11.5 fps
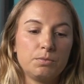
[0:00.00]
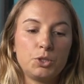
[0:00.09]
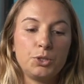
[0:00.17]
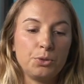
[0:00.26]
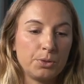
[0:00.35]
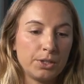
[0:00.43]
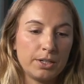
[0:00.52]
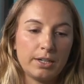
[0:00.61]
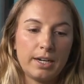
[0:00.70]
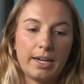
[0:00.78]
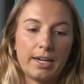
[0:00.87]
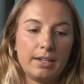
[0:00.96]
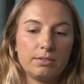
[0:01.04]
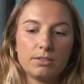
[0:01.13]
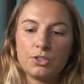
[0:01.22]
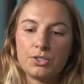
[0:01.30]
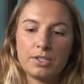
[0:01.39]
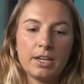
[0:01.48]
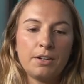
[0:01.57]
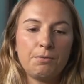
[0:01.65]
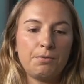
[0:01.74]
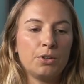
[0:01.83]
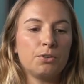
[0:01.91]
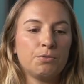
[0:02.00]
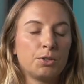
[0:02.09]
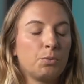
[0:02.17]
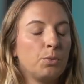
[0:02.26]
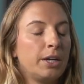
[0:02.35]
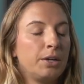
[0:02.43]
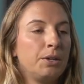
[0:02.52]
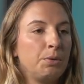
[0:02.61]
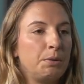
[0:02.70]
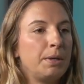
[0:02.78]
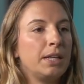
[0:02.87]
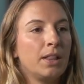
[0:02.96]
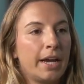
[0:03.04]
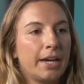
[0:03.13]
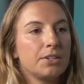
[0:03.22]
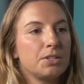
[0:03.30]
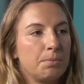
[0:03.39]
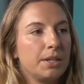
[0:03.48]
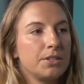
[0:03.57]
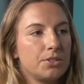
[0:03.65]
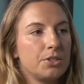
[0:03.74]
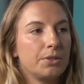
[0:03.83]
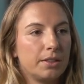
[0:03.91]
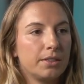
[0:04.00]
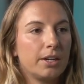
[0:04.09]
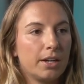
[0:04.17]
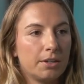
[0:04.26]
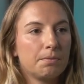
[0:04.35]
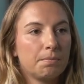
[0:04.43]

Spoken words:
tour and just get a feel for what it would be like to be a student there.